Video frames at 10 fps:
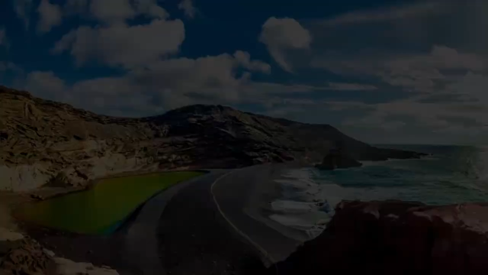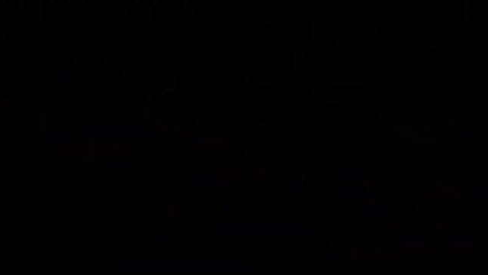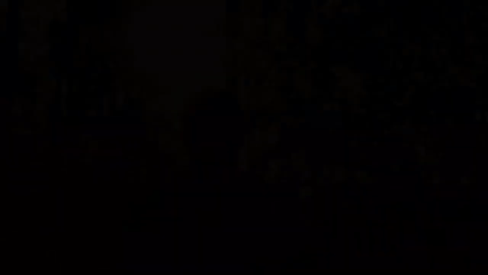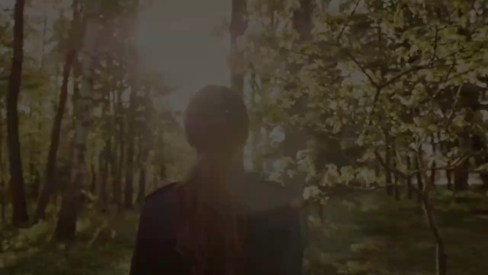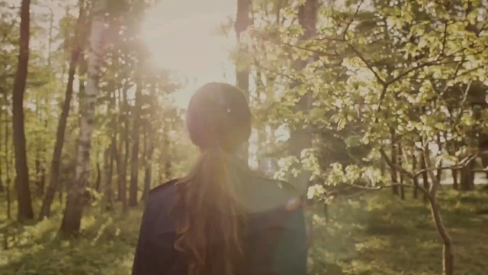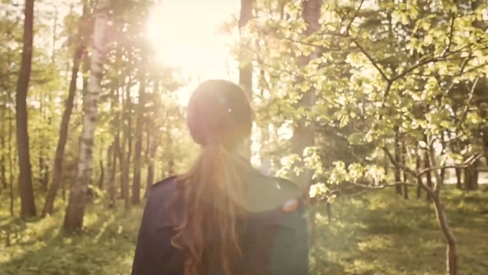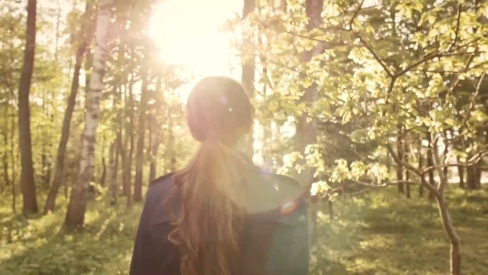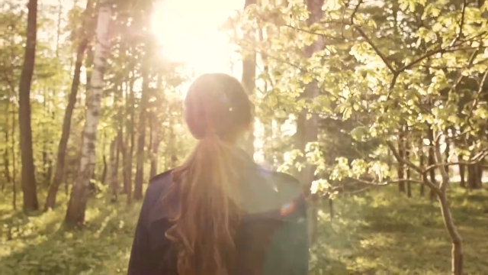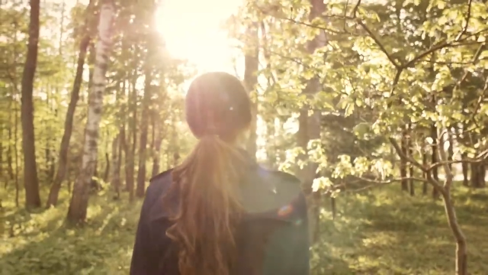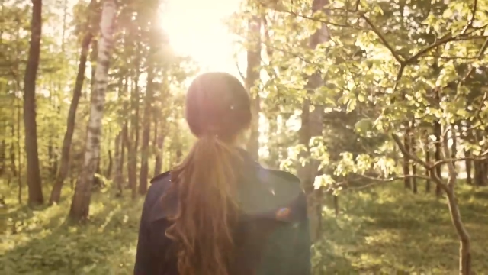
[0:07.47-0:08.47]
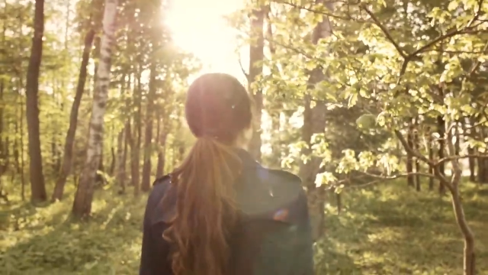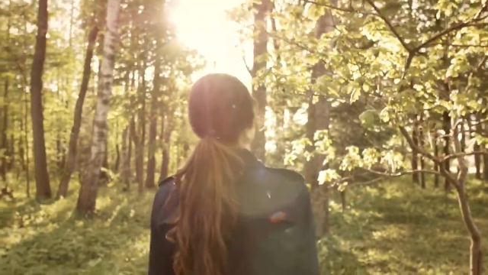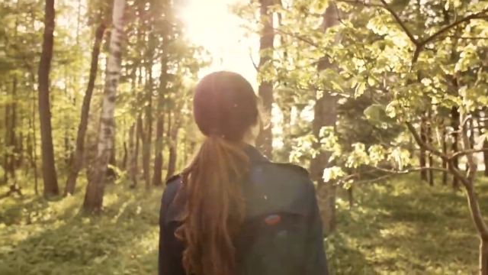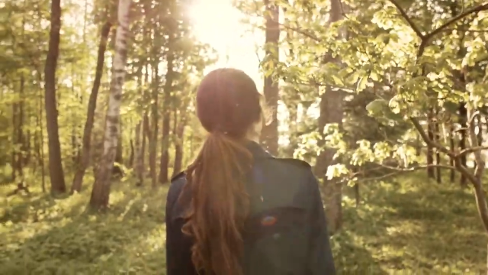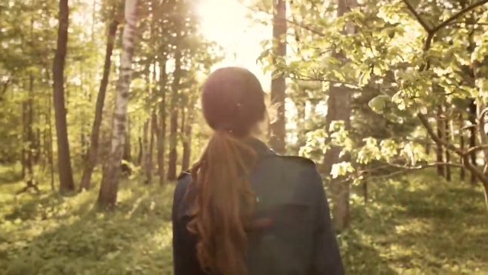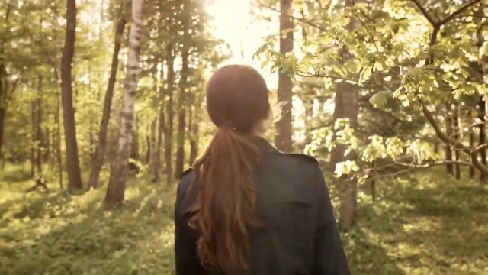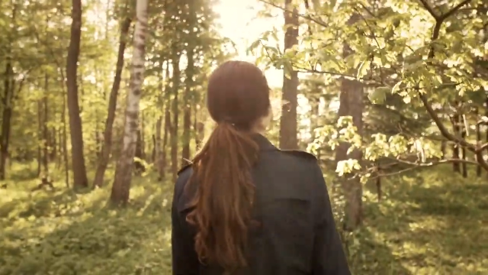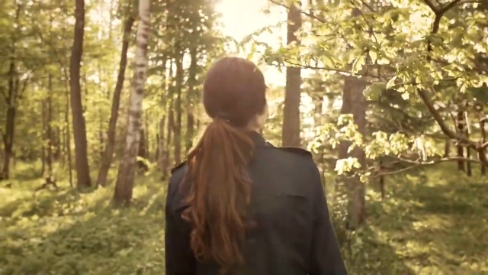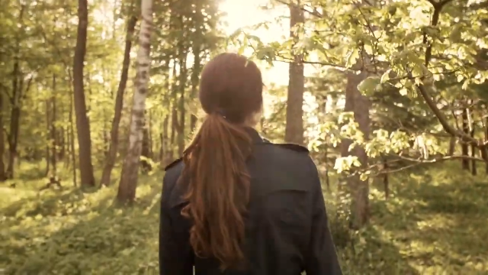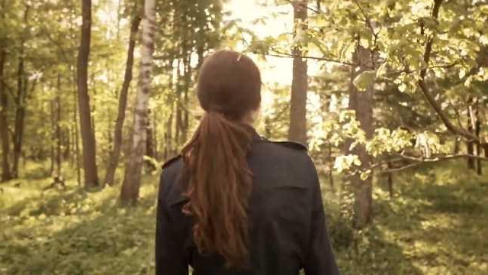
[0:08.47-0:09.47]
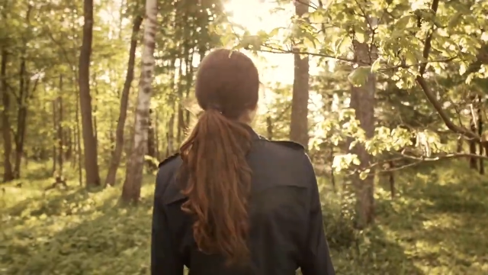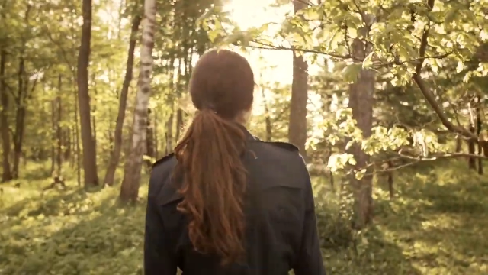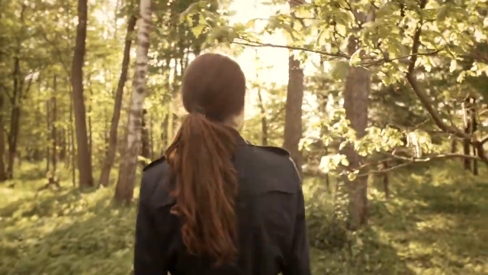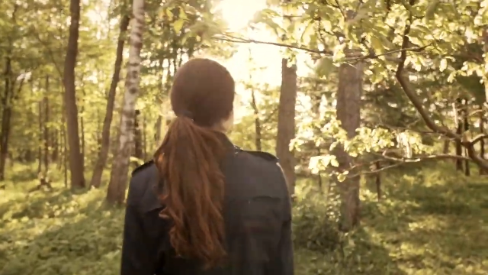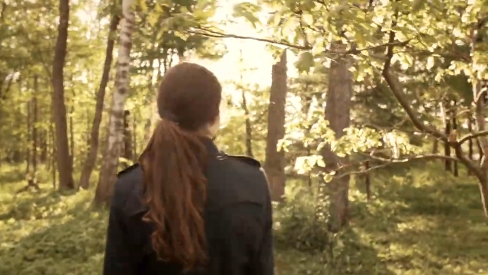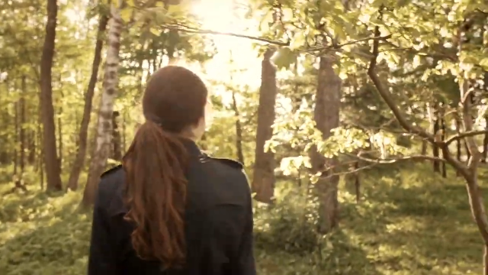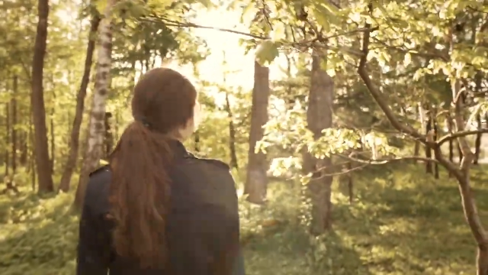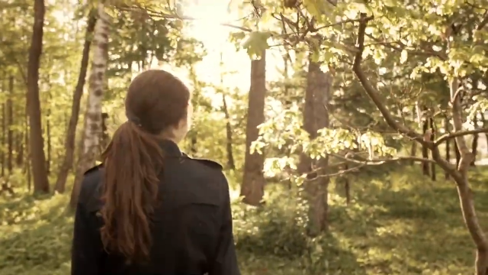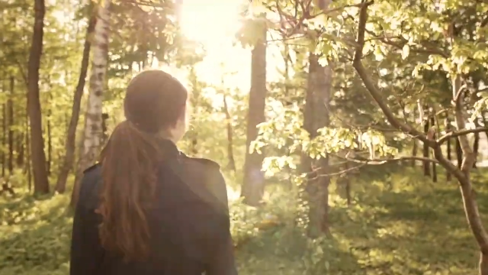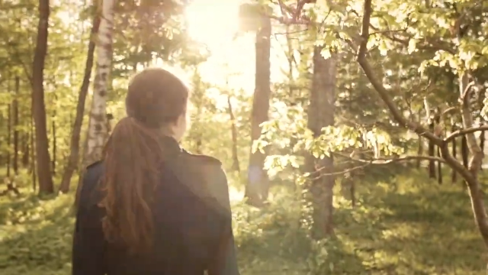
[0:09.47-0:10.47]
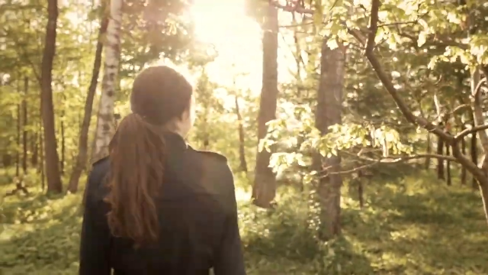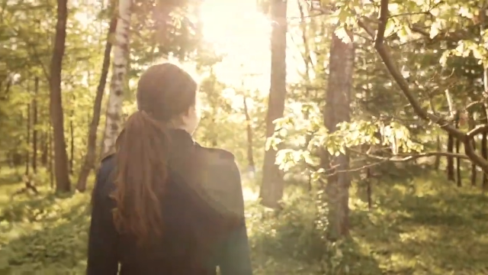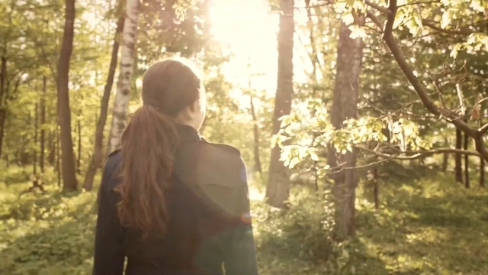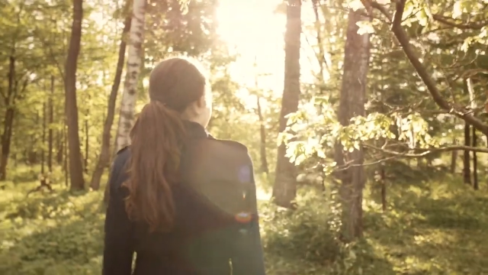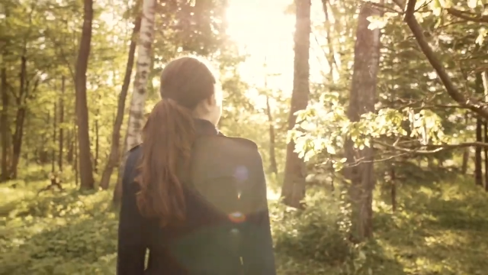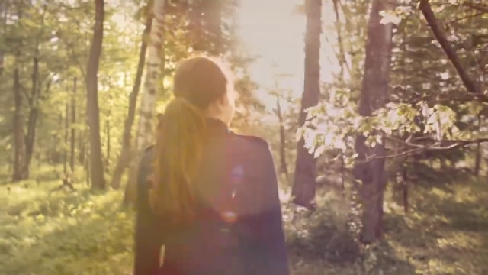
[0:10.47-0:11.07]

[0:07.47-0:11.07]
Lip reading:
[unreadable: no face in view]